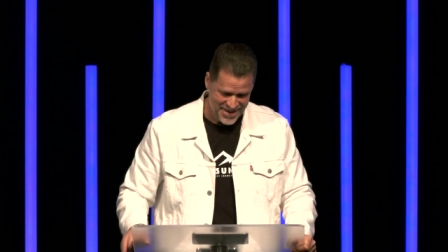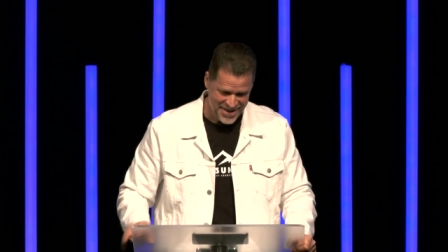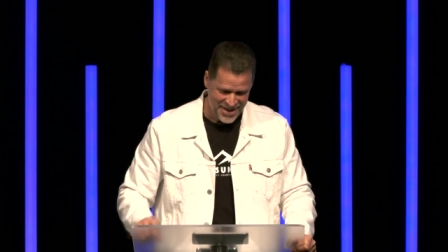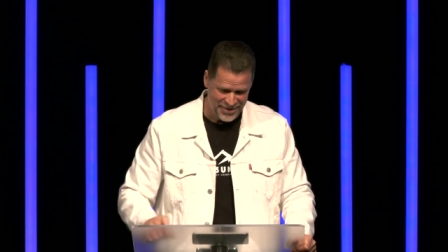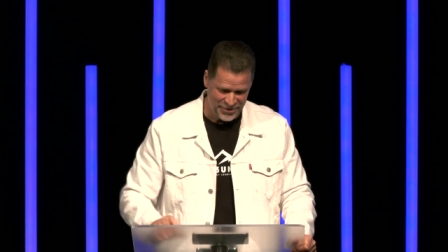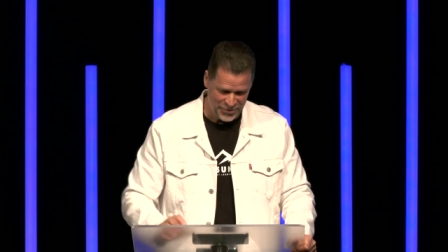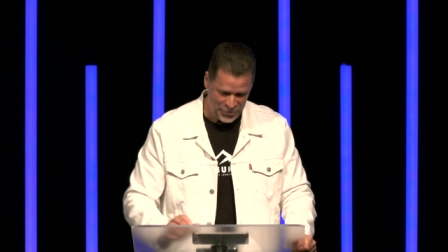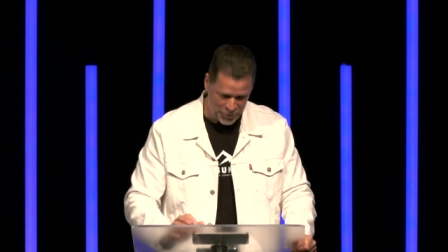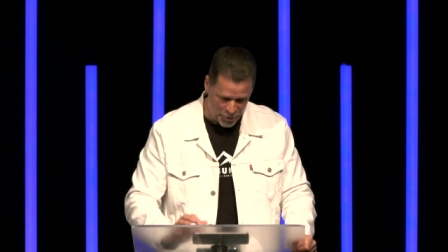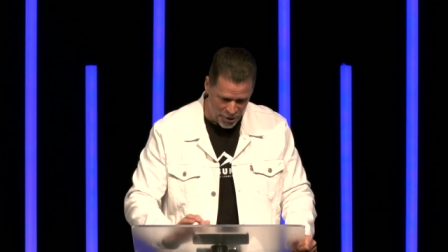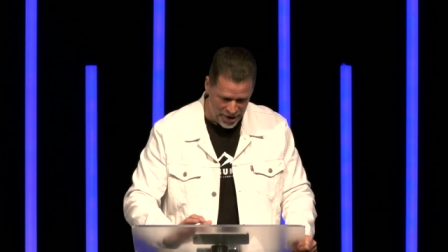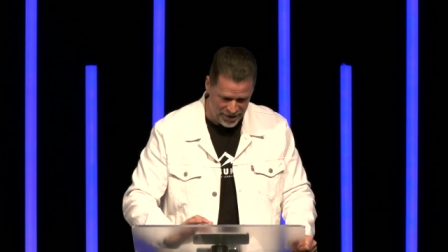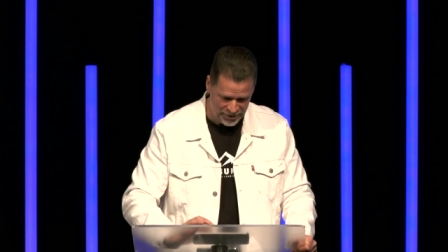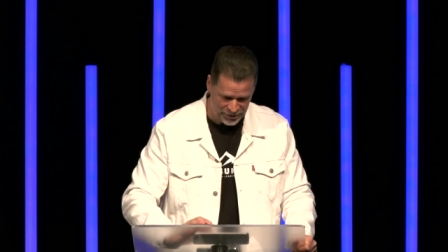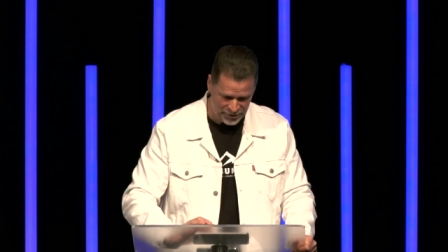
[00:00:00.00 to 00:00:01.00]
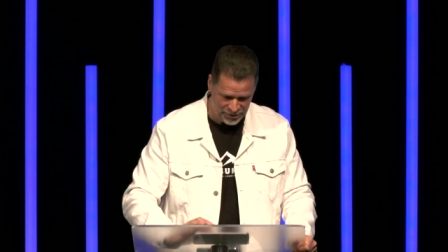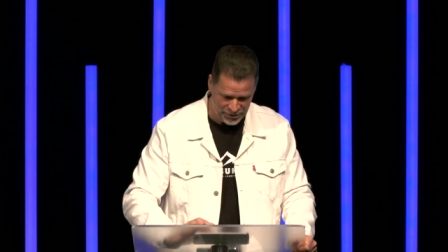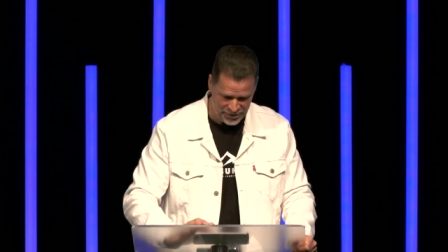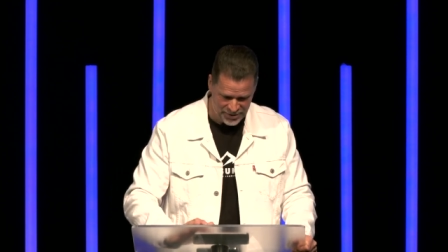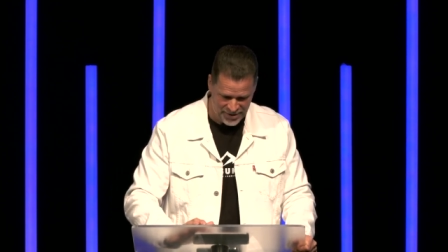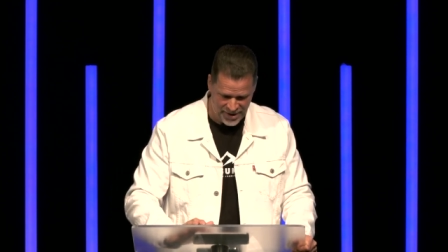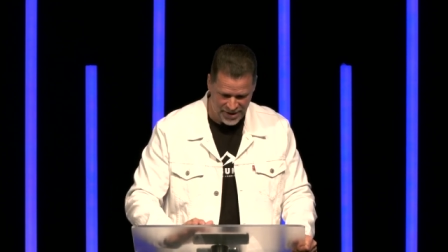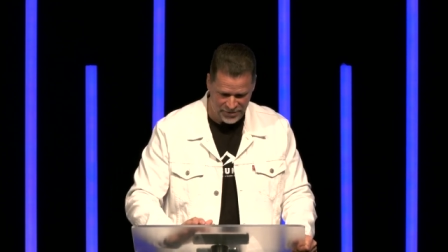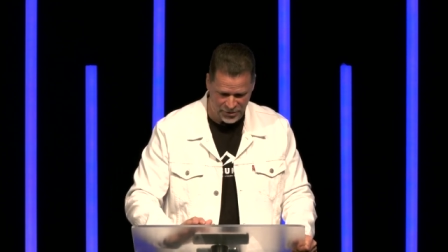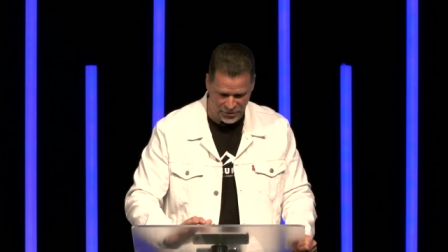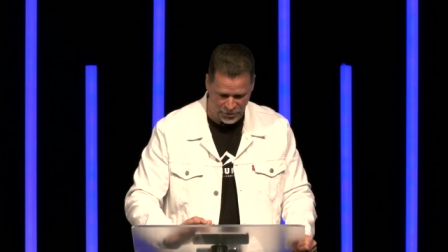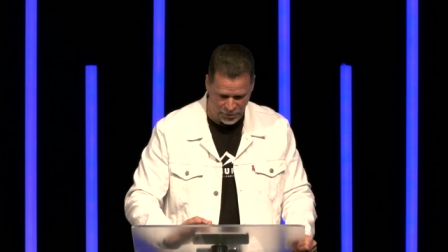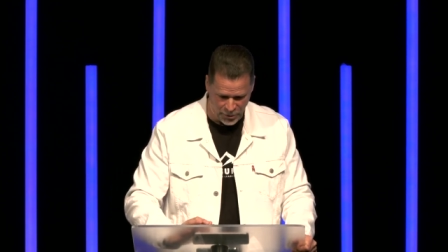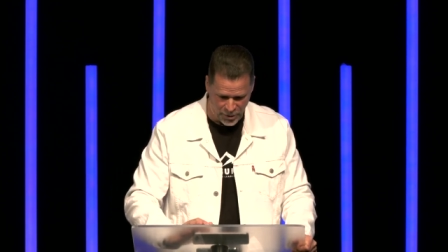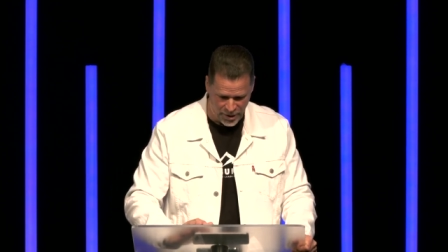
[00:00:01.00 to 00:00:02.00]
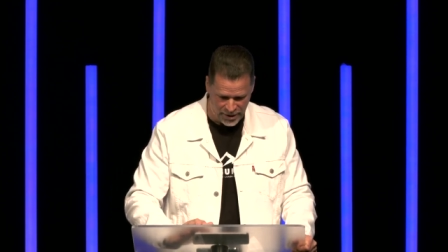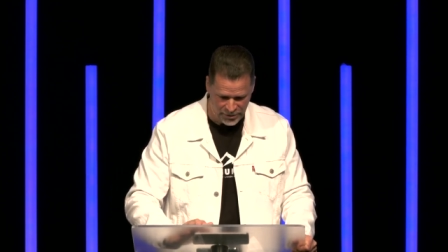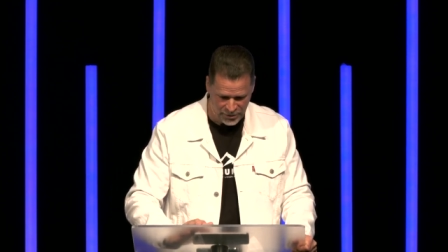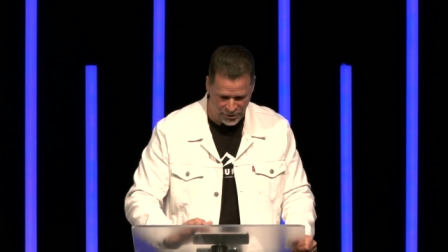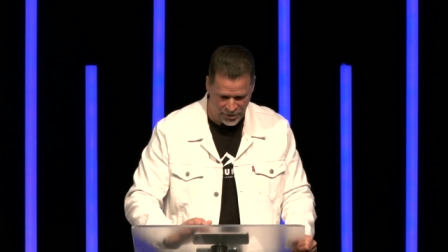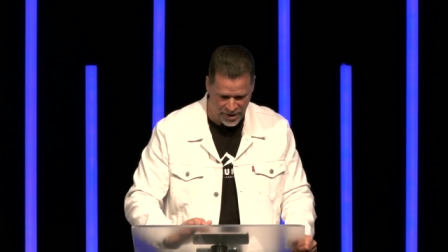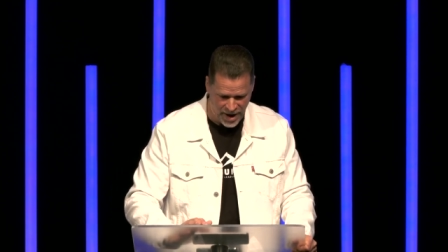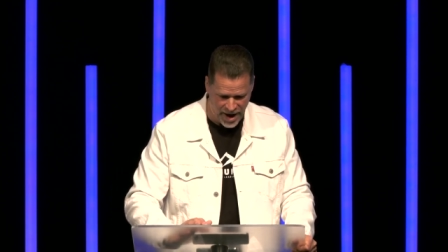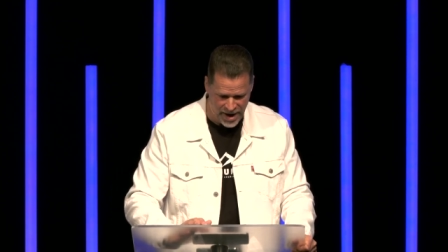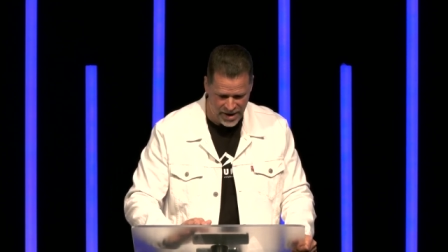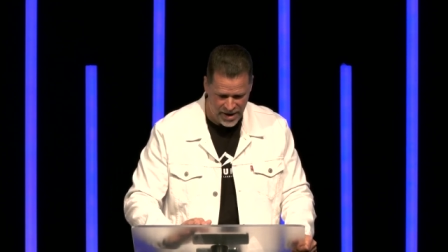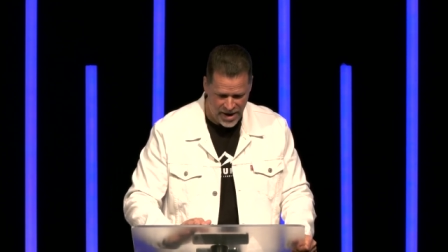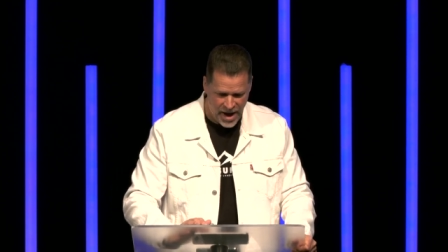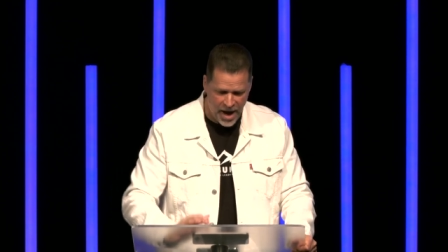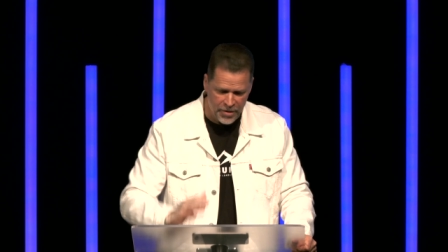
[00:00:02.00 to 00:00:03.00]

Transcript: It's a choice. It's a choice, okay?